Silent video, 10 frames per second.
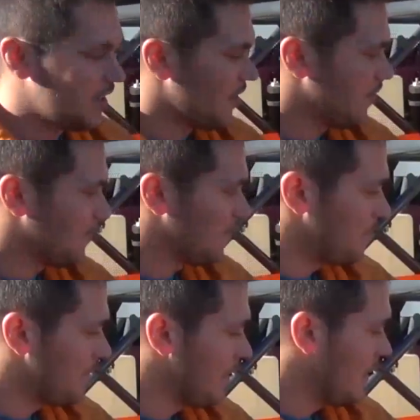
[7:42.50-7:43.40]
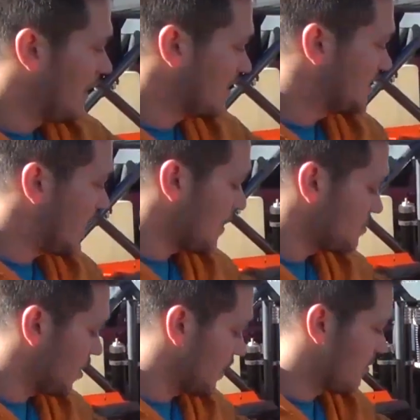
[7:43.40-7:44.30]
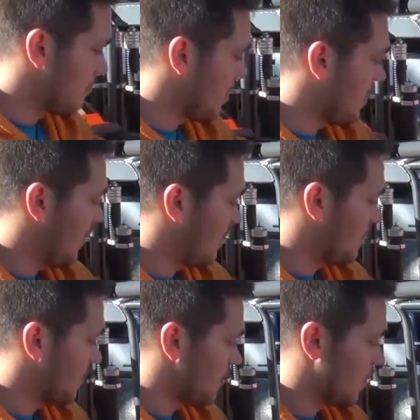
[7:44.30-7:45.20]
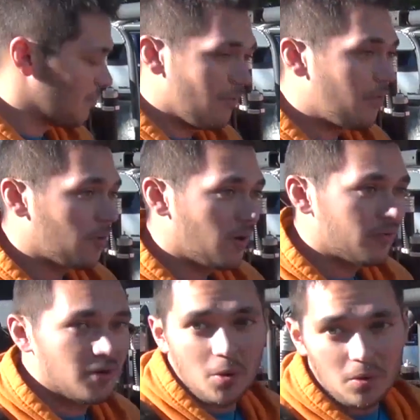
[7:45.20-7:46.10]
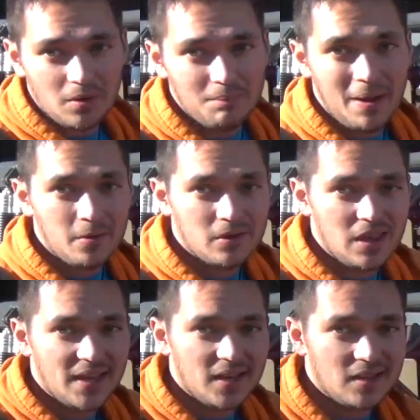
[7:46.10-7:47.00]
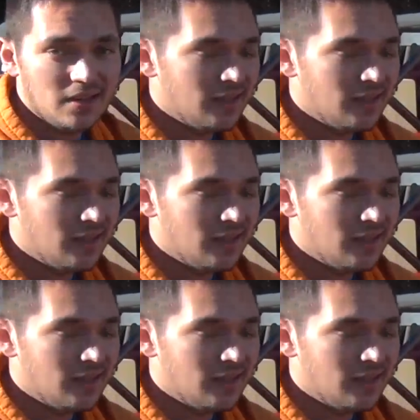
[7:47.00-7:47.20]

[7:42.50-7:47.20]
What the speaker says: So it's set up so it can run either a Turbo 400 or a Power Glide,